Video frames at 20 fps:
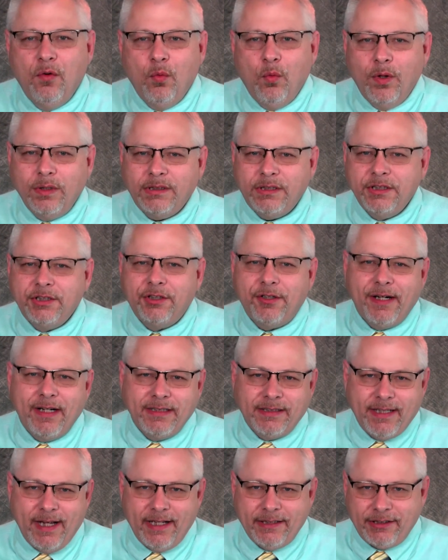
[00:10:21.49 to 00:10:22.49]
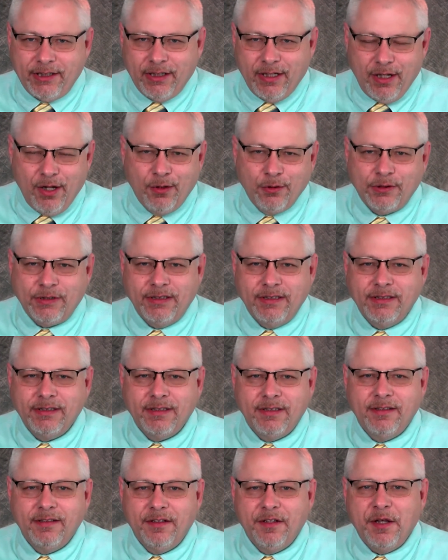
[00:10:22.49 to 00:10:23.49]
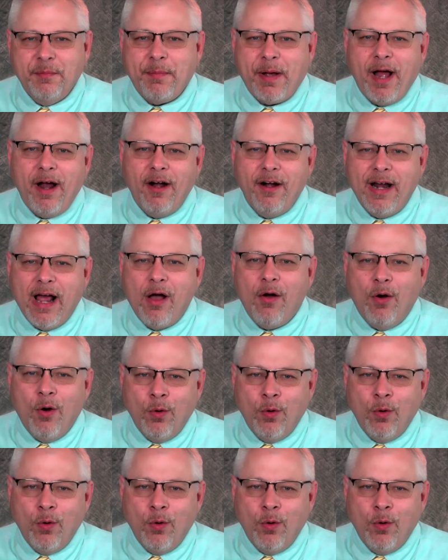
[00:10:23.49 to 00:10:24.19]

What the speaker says: Once the transaction closes, the buyer now